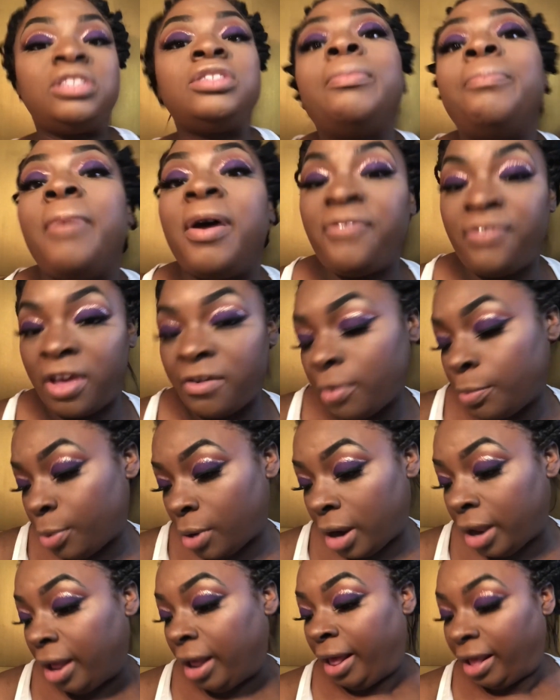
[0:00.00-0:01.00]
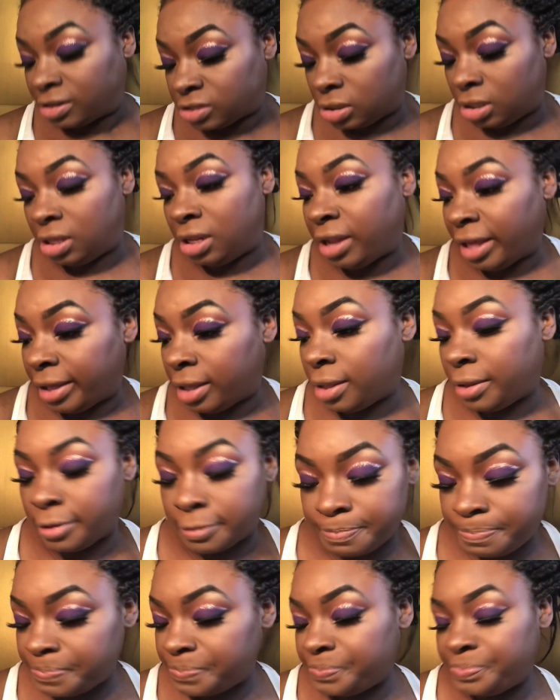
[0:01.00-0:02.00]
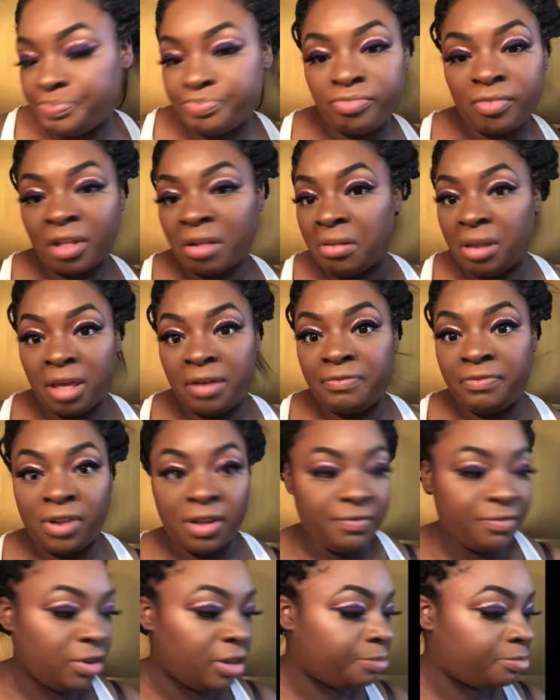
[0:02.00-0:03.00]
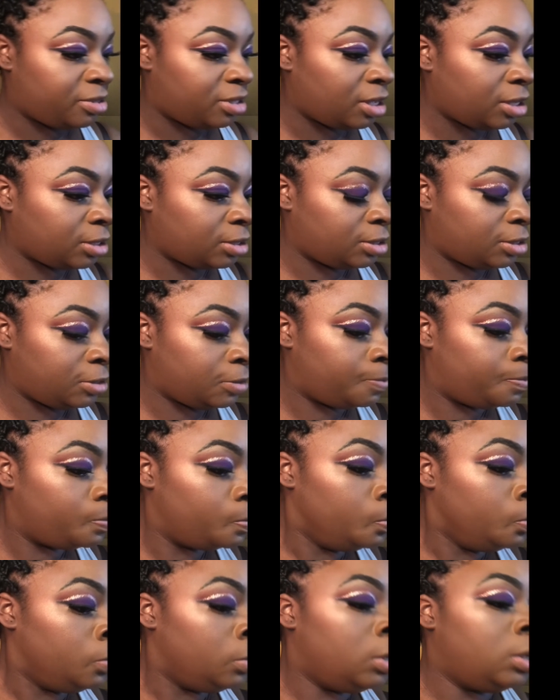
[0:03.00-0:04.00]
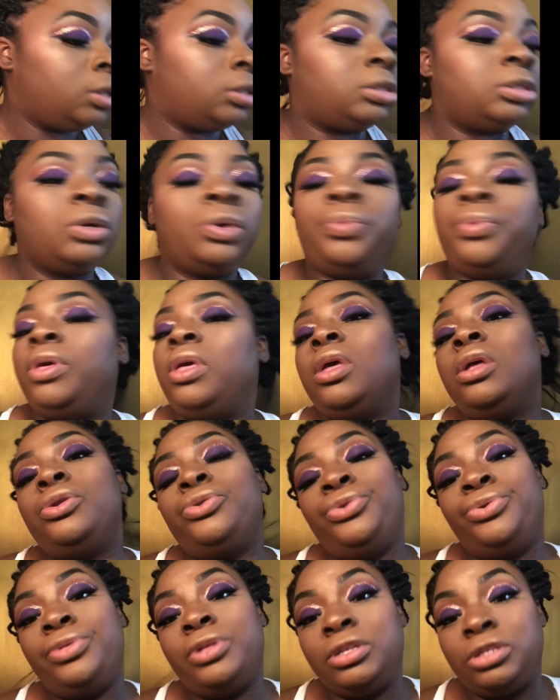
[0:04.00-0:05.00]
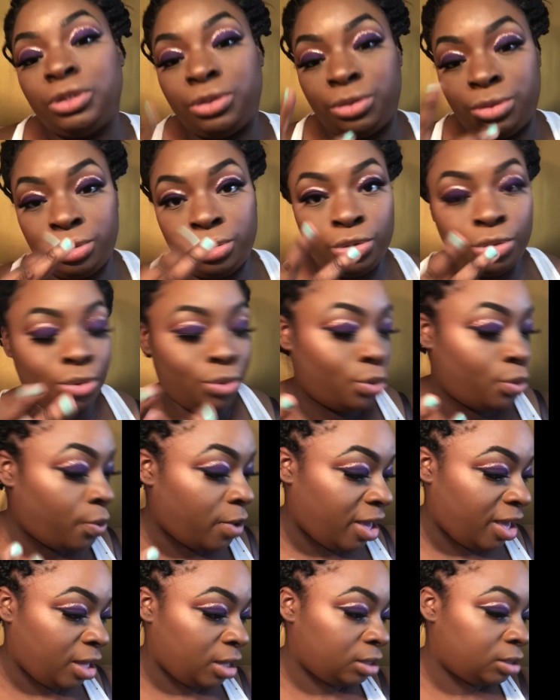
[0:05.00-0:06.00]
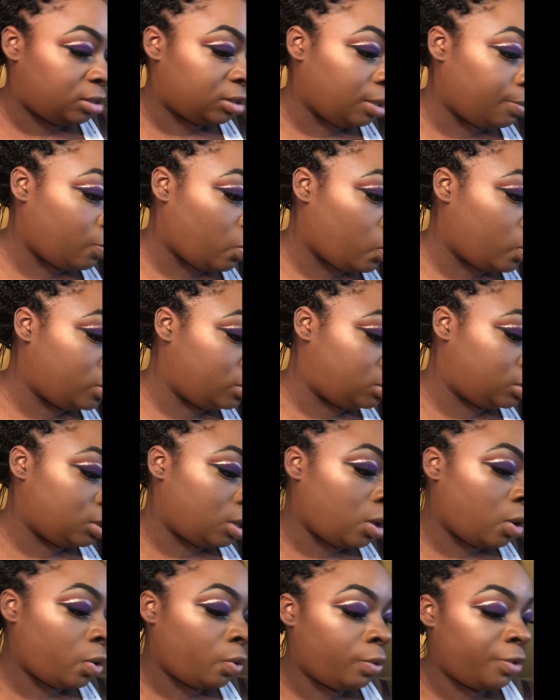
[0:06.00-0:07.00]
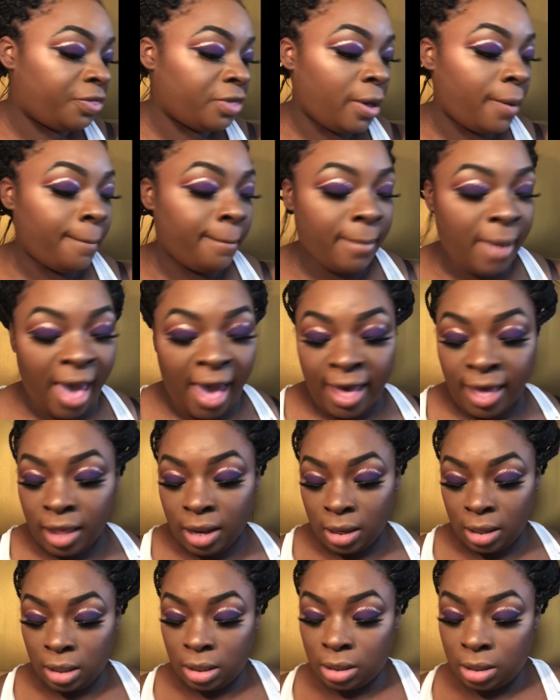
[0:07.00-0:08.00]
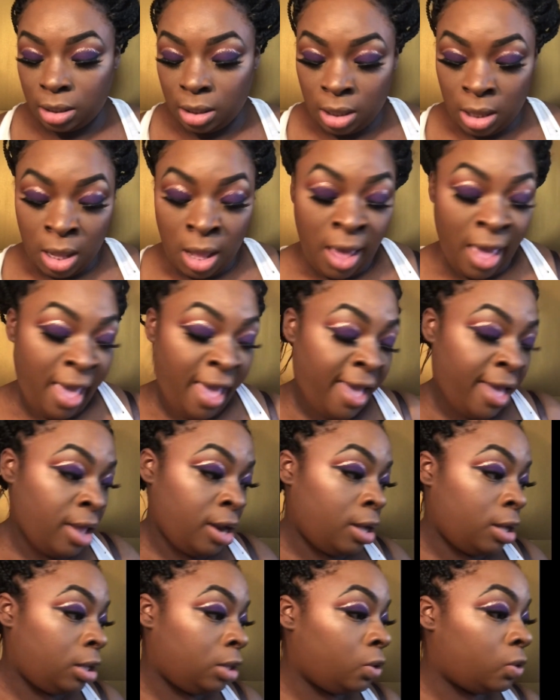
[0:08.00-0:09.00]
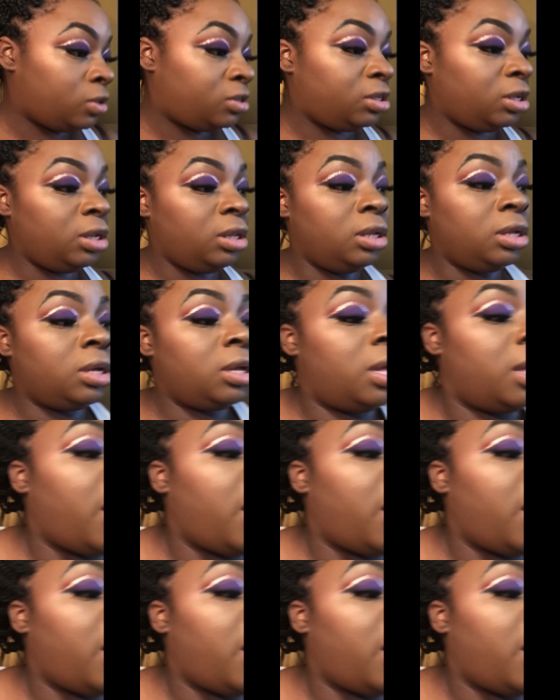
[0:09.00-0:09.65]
My favorite part, I actually love lipsticks. So we can do this two ways. I'm going to go with a matte and a glossy look.